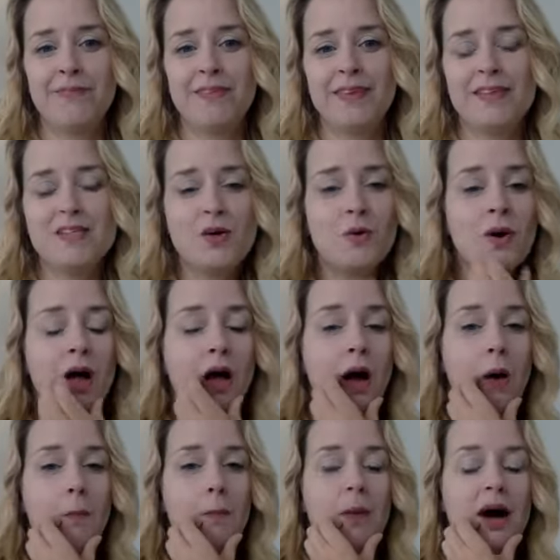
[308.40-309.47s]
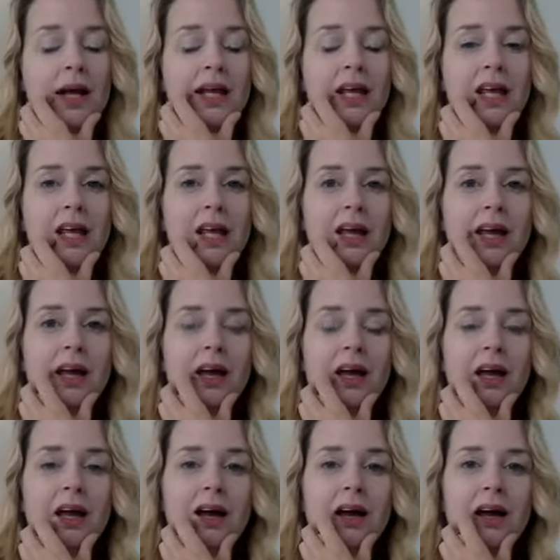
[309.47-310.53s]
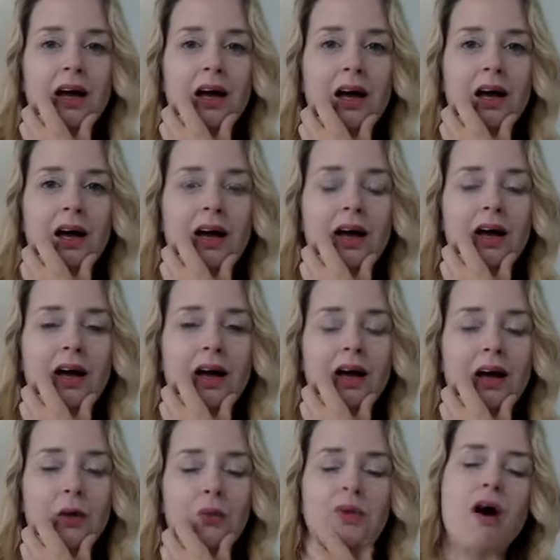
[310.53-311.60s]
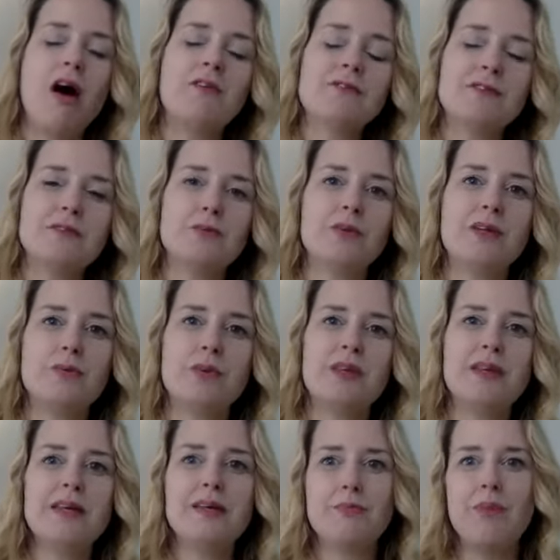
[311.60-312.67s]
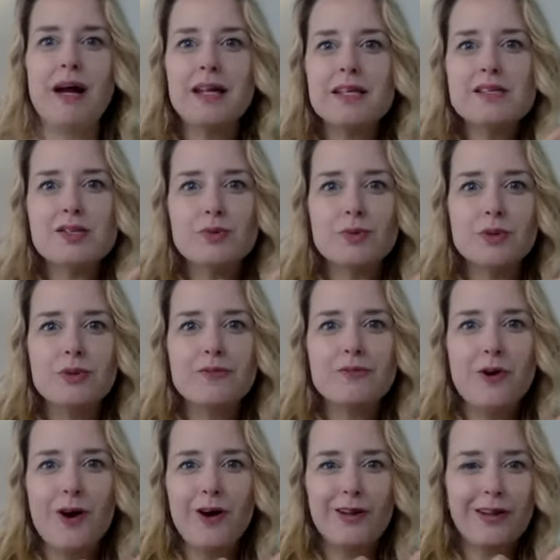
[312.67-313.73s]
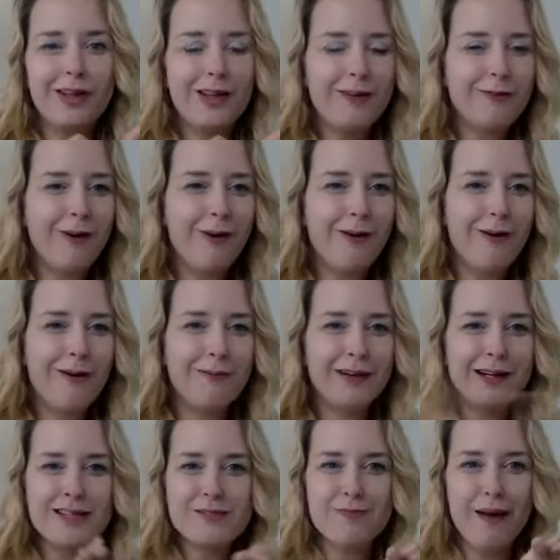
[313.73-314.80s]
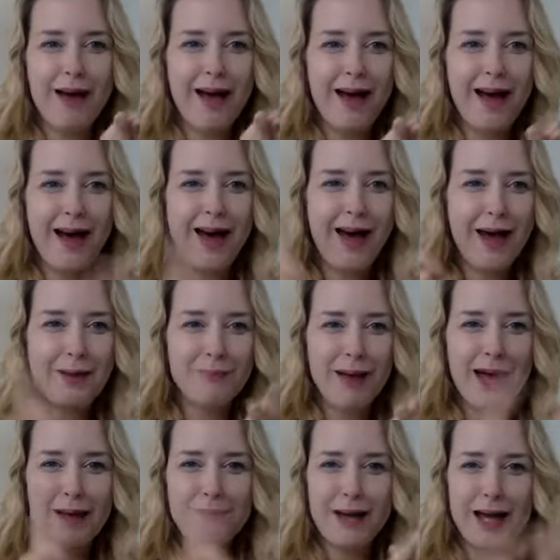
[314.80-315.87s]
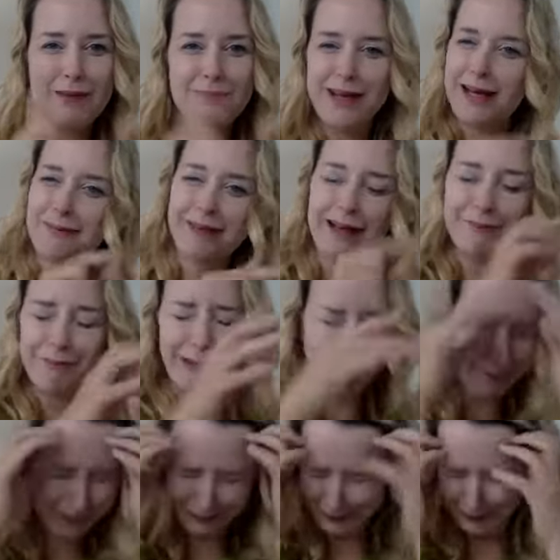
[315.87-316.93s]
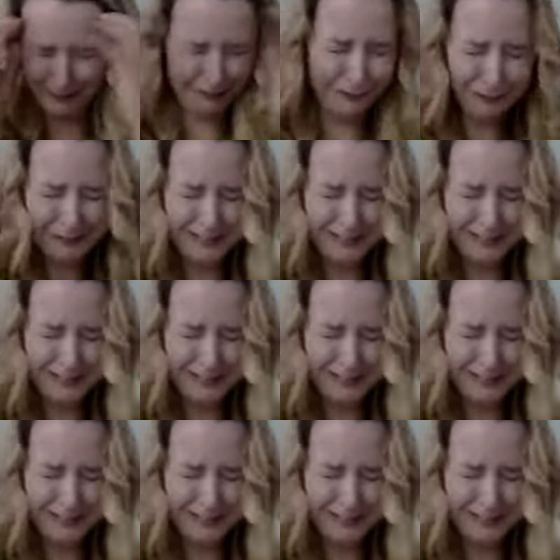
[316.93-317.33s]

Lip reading: So money, we think money is the root of all evil. Money's bad, bad, bad, bad, bad, bad, bad, bad, bad.